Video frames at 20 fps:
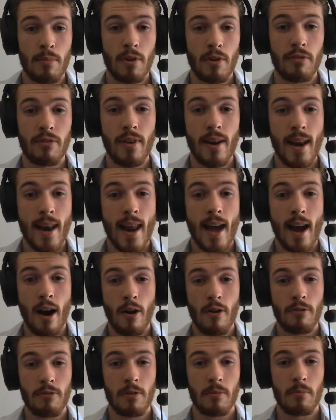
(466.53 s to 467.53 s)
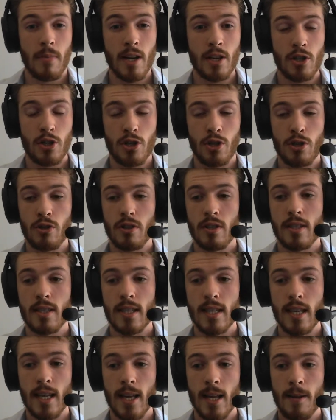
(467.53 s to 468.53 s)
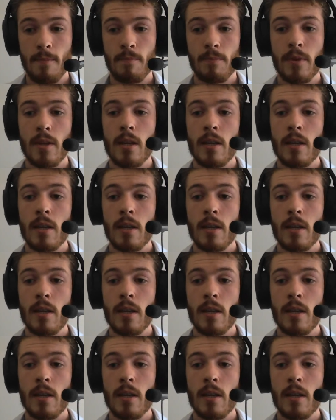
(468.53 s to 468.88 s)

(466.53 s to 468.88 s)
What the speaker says: But for now, for my students here,